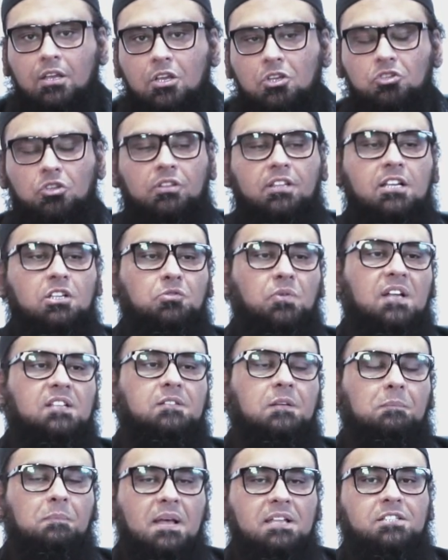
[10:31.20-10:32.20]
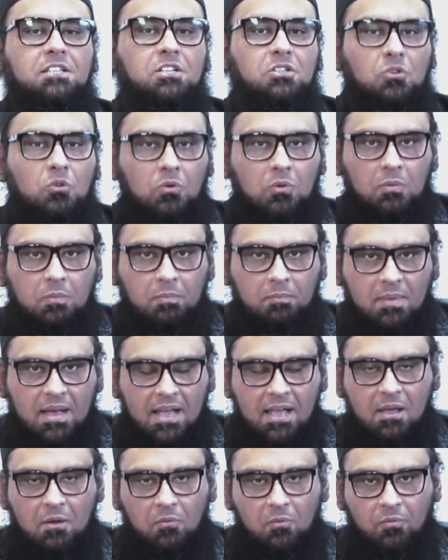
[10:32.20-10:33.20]
So this was a message to
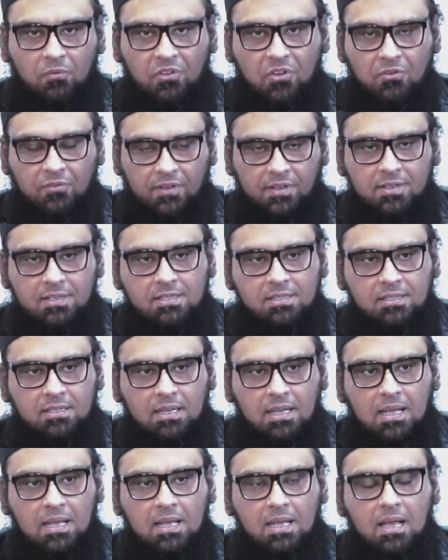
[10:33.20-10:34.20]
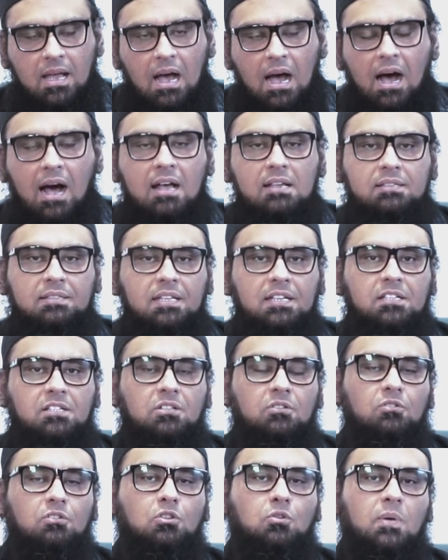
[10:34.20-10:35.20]
my viewers. Ask these
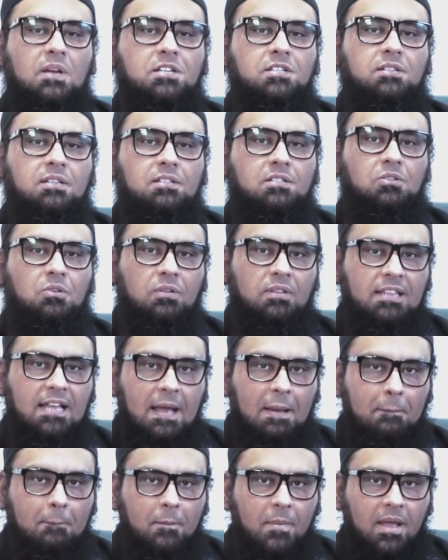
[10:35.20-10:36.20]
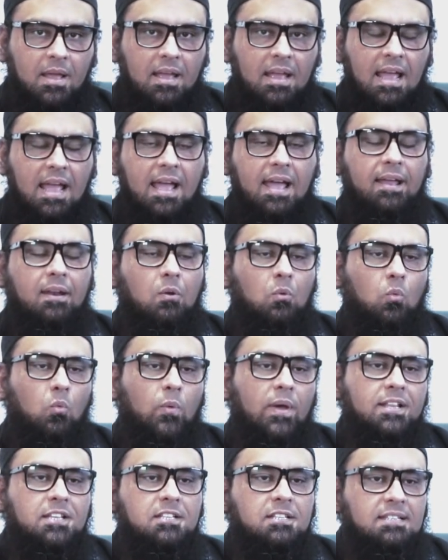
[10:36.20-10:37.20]
two questions to them. And
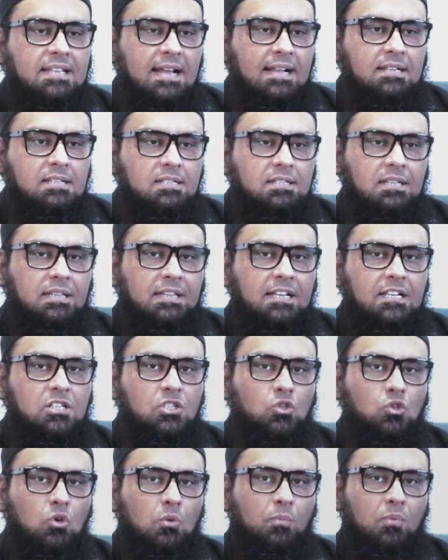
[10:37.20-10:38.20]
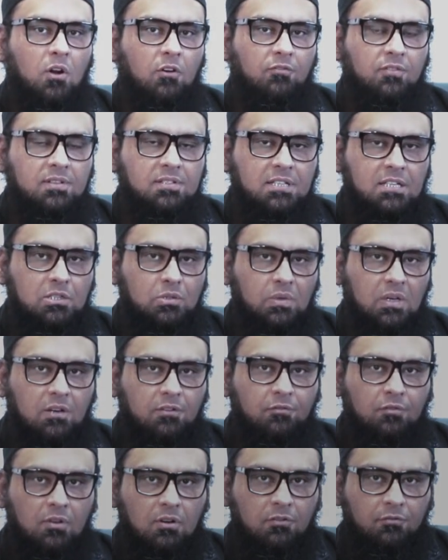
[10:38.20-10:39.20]
which sense these two prophecies were
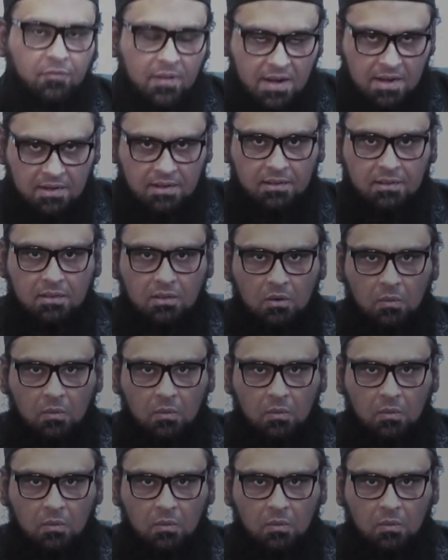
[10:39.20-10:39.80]
fulfilled.